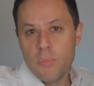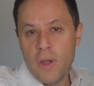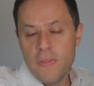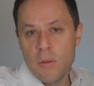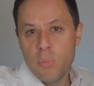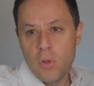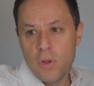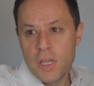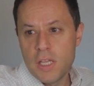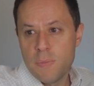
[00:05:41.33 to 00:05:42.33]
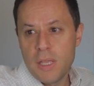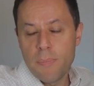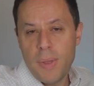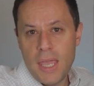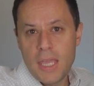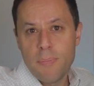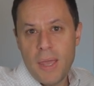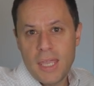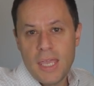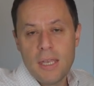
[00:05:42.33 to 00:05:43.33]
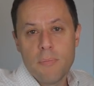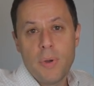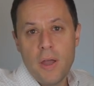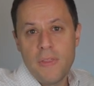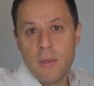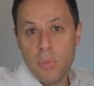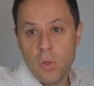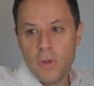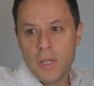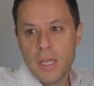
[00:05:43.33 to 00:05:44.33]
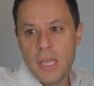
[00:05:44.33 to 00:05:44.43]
by the employer is being paid back in by the employer